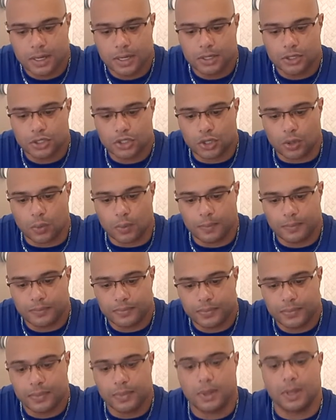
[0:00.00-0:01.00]
So
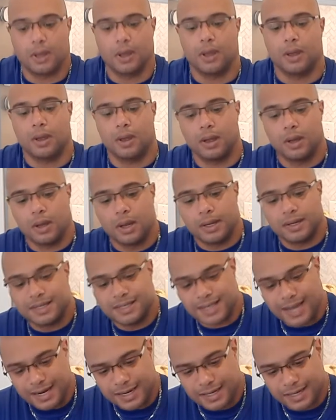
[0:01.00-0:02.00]

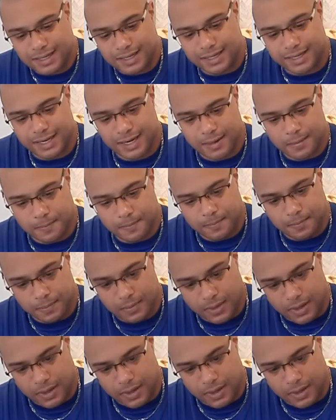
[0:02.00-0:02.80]
technically,